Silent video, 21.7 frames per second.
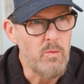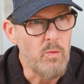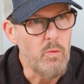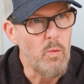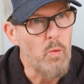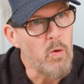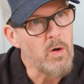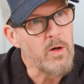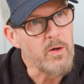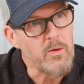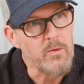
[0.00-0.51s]

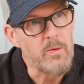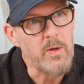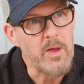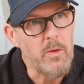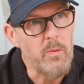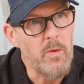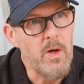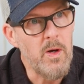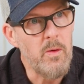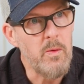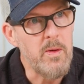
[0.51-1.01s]
work really
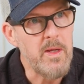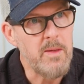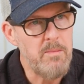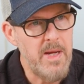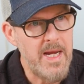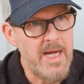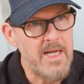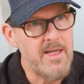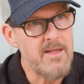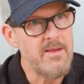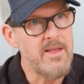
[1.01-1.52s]
well, we
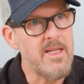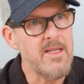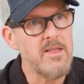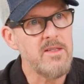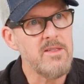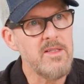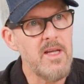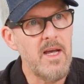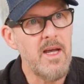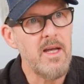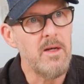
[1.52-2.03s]
painted the
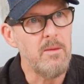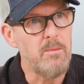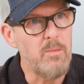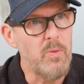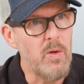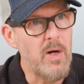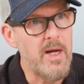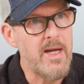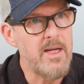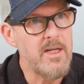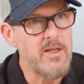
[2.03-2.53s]
inside a
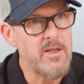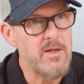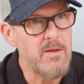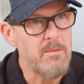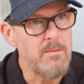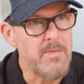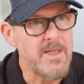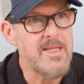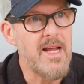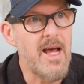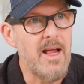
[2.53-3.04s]
bright
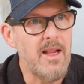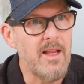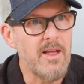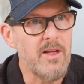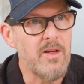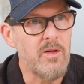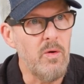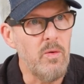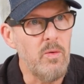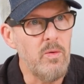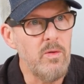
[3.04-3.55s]
metallic
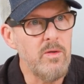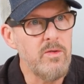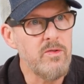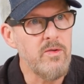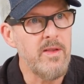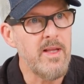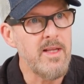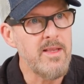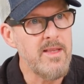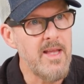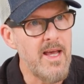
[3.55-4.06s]
gold so
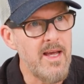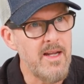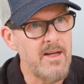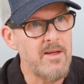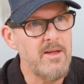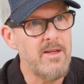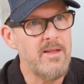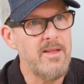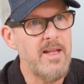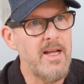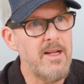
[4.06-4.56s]
that
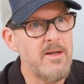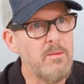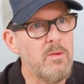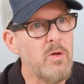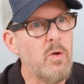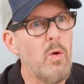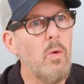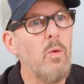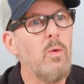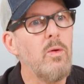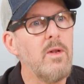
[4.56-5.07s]

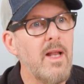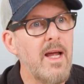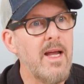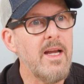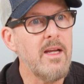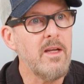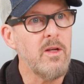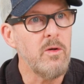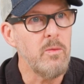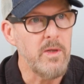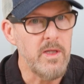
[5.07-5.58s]
gold
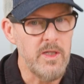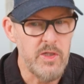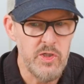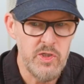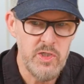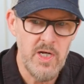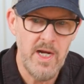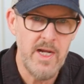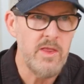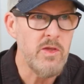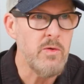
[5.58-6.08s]
light could really
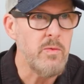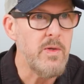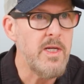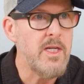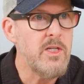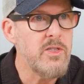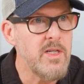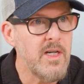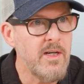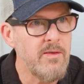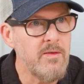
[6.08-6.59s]
shine through
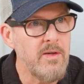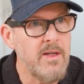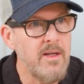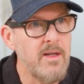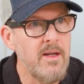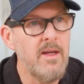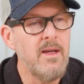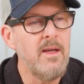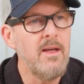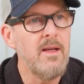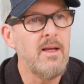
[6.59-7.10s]
each and every
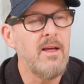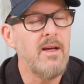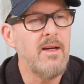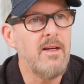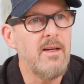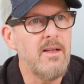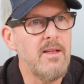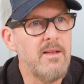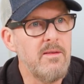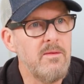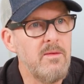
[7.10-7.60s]

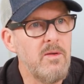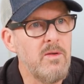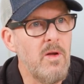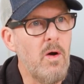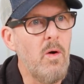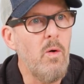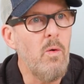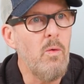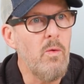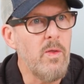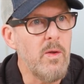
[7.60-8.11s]

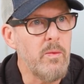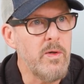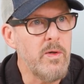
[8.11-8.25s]
hole that